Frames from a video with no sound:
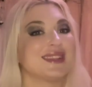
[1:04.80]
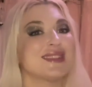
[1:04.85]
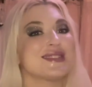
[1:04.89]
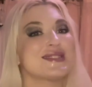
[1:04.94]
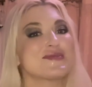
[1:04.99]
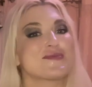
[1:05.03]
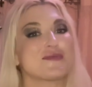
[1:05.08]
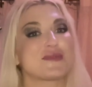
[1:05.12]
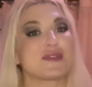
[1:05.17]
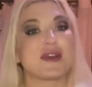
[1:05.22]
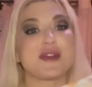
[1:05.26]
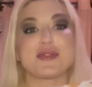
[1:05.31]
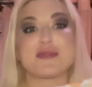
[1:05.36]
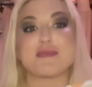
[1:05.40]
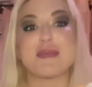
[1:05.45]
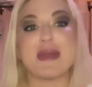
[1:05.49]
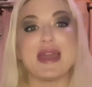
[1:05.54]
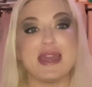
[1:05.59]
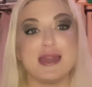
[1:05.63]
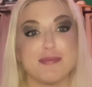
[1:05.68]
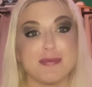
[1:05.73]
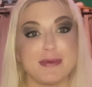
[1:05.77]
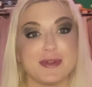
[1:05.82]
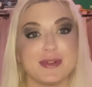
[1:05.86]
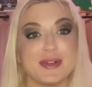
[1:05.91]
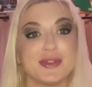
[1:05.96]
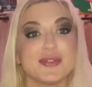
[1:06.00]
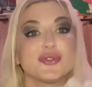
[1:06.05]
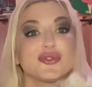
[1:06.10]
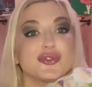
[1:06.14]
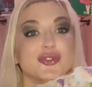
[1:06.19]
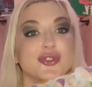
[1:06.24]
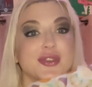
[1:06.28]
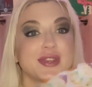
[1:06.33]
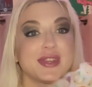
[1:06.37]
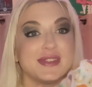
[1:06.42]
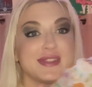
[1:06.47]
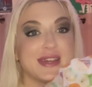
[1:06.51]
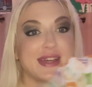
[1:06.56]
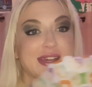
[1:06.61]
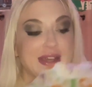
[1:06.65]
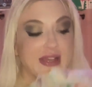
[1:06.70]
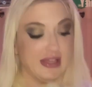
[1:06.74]
We got the paper. Look at
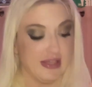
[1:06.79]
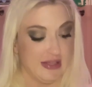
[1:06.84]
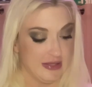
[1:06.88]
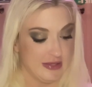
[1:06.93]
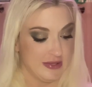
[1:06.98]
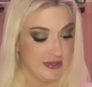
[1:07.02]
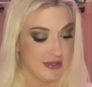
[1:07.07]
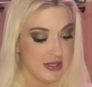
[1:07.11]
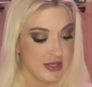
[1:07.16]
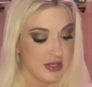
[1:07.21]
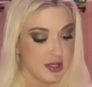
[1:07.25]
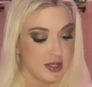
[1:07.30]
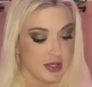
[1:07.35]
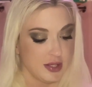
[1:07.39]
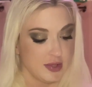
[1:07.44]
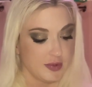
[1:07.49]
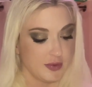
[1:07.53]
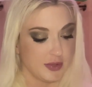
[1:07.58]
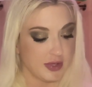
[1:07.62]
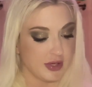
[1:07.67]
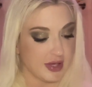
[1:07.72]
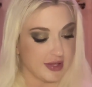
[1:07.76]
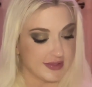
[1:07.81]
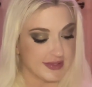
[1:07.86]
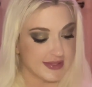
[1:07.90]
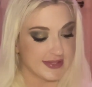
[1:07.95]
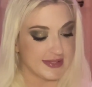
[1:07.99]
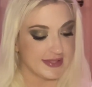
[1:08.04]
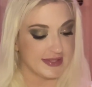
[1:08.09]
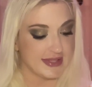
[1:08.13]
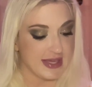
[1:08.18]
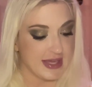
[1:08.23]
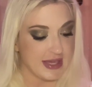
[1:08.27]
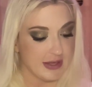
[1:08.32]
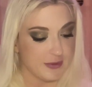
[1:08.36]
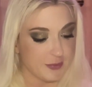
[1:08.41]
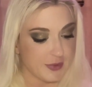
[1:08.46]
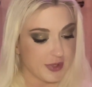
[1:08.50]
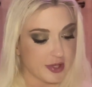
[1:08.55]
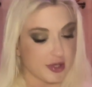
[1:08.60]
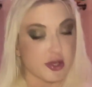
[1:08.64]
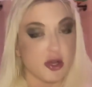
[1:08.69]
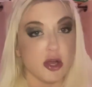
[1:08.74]
that. We got Stan, we
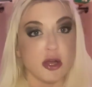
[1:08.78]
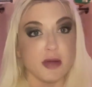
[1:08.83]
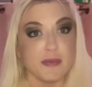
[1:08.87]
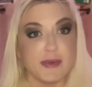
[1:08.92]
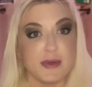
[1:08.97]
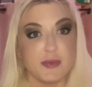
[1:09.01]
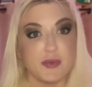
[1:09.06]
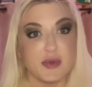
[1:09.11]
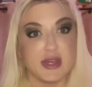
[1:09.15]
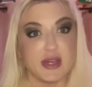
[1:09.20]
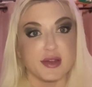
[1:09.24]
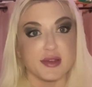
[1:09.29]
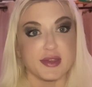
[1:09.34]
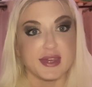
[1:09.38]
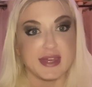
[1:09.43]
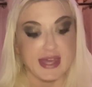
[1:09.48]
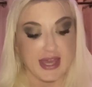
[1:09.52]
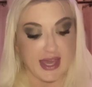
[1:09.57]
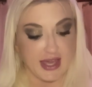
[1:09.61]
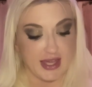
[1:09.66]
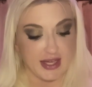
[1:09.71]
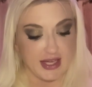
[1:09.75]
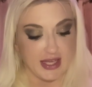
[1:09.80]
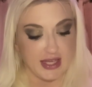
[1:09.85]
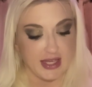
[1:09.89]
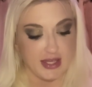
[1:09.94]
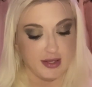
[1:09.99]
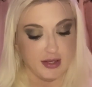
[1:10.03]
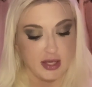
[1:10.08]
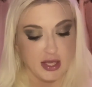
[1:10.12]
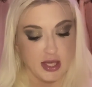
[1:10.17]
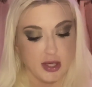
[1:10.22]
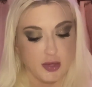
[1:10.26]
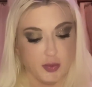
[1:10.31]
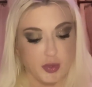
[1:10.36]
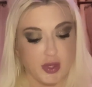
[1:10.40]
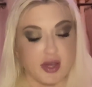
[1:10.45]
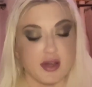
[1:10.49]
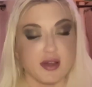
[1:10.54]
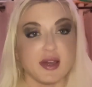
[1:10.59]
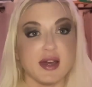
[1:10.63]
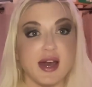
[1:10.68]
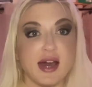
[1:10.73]
got Cartman, we got Kenny, we
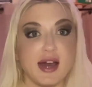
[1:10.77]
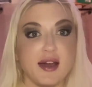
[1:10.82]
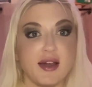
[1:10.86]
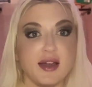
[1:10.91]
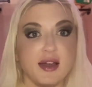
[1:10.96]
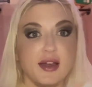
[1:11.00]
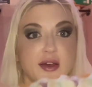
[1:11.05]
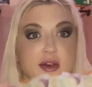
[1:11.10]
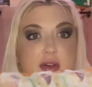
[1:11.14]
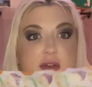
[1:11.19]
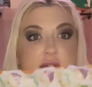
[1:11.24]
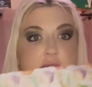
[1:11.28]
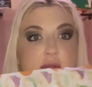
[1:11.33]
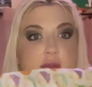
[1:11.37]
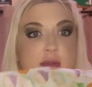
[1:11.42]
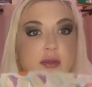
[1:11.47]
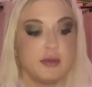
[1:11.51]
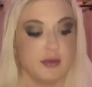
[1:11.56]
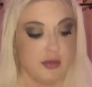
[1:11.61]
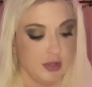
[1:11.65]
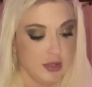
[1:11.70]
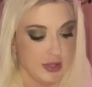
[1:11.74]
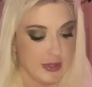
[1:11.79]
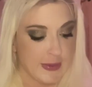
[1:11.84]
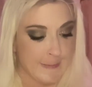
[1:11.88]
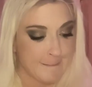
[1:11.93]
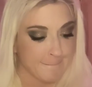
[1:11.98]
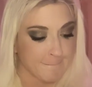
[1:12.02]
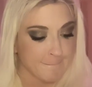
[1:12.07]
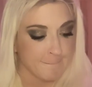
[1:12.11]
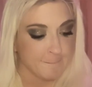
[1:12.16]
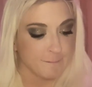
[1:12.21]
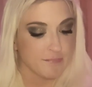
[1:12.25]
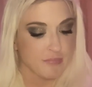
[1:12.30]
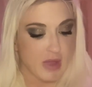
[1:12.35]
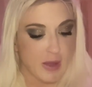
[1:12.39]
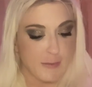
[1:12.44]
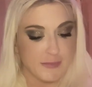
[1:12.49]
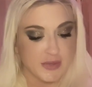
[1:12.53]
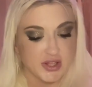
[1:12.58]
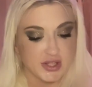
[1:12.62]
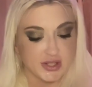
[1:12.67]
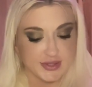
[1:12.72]
got Kyle. I'm
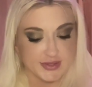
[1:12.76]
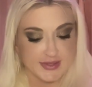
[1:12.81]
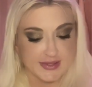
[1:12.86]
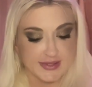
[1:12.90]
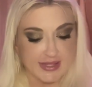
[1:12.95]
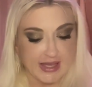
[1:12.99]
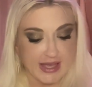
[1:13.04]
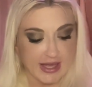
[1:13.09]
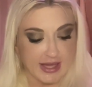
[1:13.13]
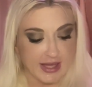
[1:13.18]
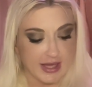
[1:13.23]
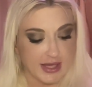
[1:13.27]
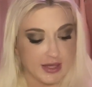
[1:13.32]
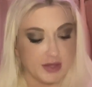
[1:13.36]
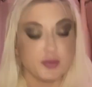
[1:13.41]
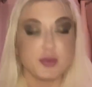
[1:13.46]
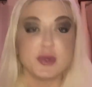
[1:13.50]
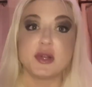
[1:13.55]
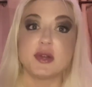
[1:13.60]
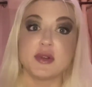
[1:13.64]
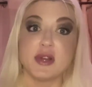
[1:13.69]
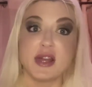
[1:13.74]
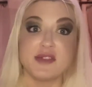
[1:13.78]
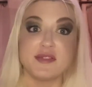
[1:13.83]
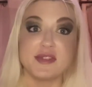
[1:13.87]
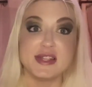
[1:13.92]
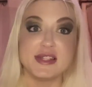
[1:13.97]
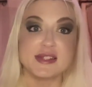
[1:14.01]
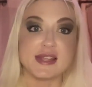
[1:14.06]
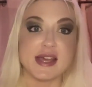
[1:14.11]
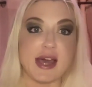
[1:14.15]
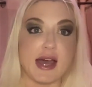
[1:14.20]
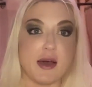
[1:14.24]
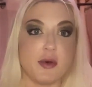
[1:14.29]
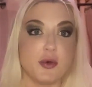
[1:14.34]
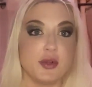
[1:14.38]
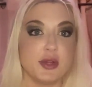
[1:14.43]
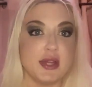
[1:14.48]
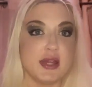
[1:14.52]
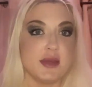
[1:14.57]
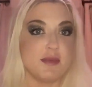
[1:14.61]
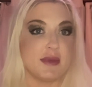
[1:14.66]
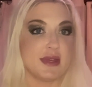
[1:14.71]
a little sad we don't have any
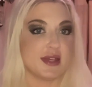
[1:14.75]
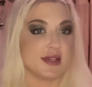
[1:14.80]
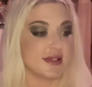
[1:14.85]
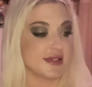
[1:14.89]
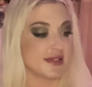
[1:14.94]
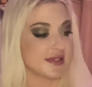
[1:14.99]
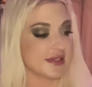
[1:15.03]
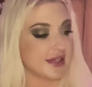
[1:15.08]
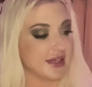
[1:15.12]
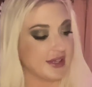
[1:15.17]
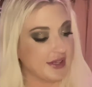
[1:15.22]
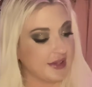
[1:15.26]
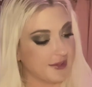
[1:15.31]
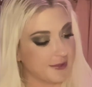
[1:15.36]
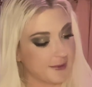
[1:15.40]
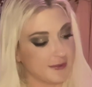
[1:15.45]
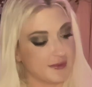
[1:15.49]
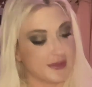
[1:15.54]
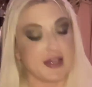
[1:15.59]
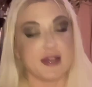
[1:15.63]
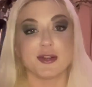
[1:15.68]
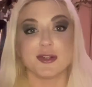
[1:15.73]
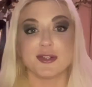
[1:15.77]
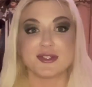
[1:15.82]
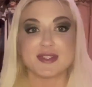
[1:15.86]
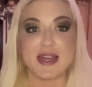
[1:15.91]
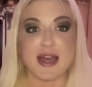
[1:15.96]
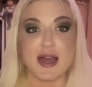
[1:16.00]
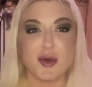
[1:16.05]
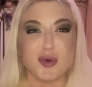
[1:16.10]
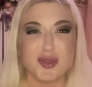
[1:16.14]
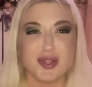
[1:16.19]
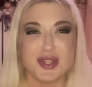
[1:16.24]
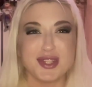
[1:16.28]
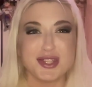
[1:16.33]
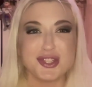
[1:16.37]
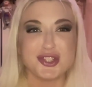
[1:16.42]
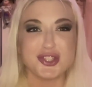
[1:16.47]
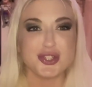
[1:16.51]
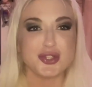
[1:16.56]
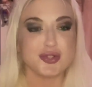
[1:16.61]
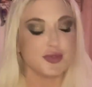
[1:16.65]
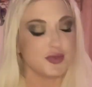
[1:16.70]
Towelie because, like, they are Towelie
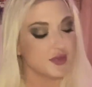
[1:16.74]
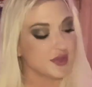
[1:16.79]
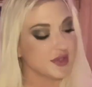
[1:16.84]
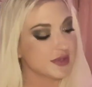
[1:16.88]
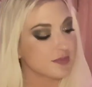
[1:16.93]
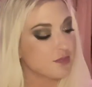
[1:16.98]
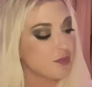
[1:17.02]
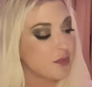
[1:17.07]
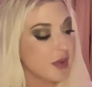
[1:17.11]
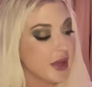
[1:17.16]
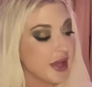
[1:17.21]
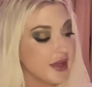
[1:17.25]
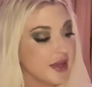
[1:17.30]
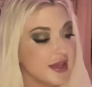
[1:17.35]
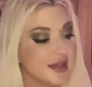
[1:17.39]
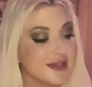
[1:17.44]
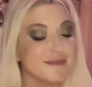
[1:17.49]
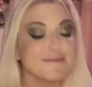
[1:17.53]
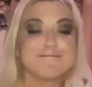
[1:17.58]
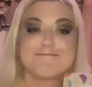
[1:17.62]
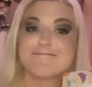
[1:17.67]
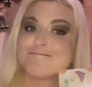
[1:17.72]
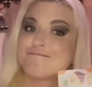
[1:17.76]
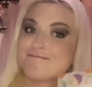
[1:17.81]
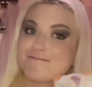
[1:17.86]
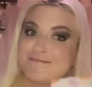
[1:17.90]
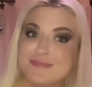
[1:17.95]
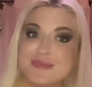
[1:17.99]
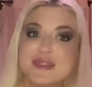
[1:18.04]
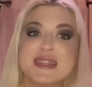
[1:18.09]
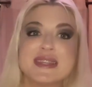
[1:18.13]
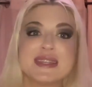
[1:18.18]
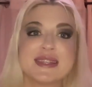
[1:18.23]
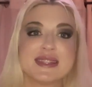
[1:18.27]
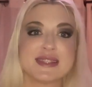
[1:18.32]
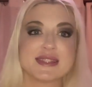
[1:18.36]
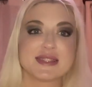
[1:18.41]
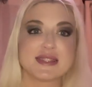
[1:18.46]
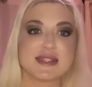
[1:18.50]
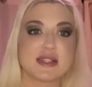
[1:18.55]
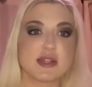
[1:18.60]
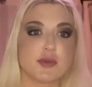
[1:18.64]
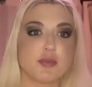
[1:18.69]
shoes, but
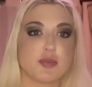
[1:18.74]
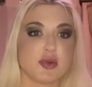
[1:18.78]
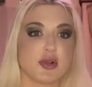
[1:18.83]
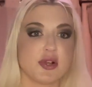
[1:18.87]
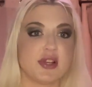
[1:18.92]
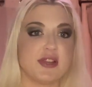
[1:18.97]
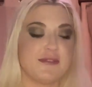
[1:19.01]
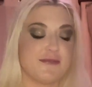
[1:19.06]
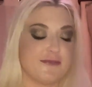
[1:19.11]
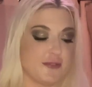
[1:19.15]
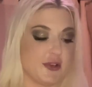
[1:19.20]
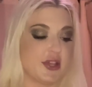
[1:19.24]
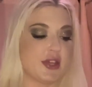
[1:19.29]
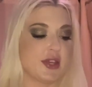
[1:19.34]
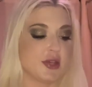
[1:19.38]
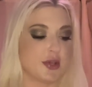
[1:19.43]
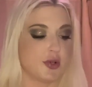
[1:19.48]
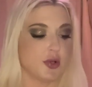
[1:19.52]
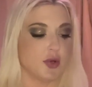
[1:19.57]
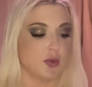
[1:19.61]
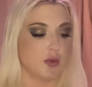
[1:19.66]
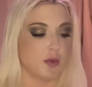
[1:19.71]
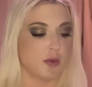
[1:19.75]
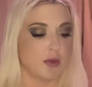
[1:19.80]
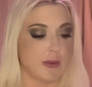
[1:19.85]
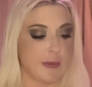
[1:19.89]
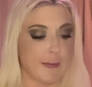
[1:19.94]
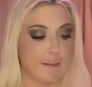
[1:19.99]
still pretty freaking cool.